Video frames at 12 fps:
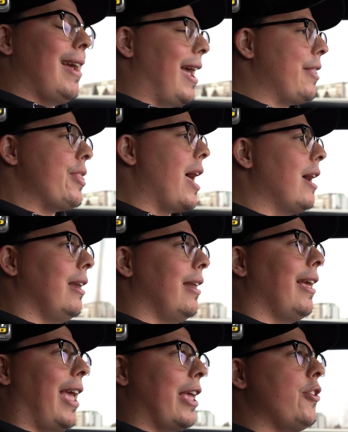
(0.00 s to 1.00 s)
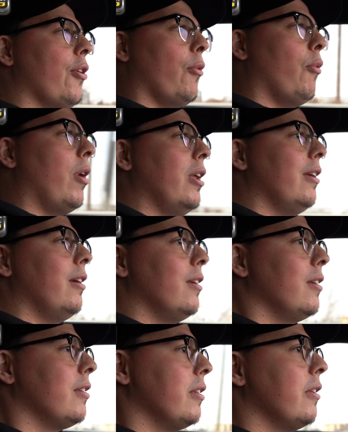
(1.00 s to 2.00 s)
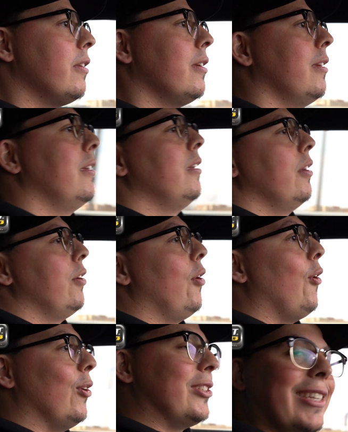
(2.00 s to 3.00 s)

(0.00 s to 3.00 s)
And that, what? Oh,